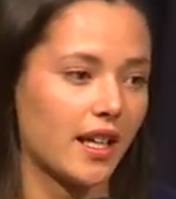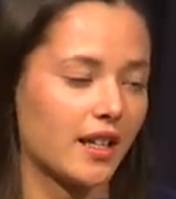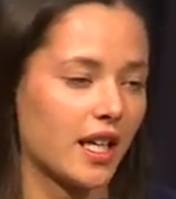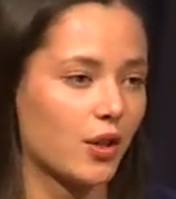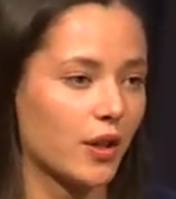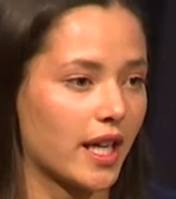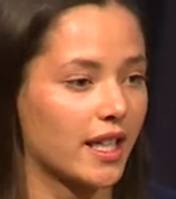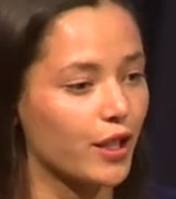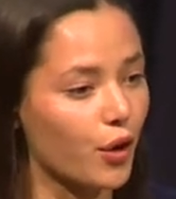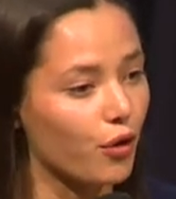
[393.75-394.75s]
and they
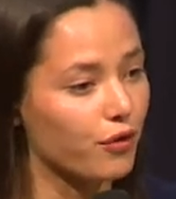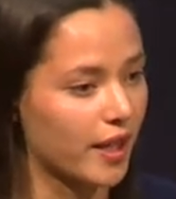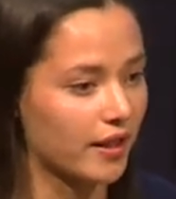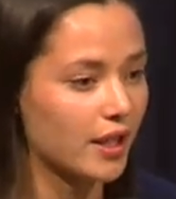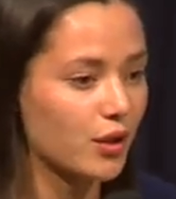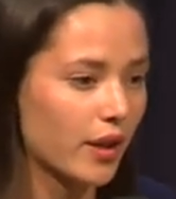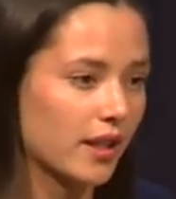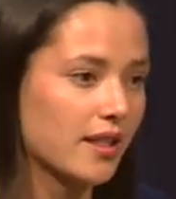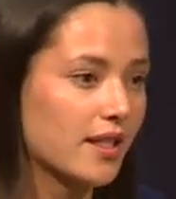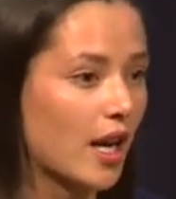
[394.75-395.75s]
create eco-friendly
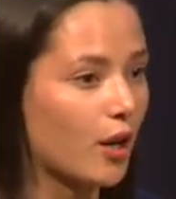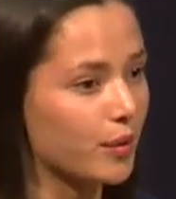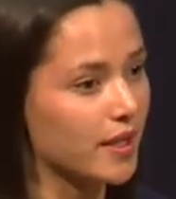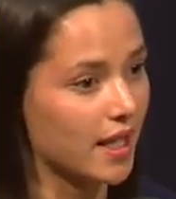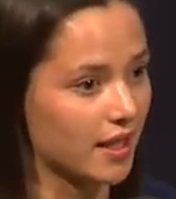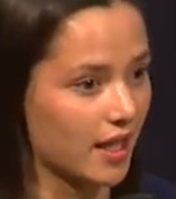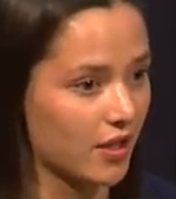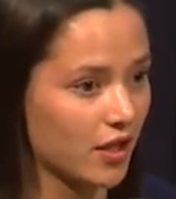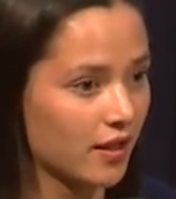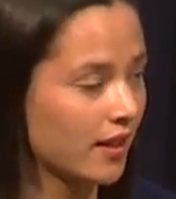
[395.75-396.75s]
toilets to help with
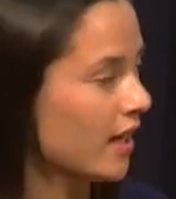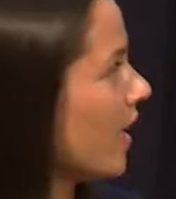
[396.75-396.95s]
sanitation.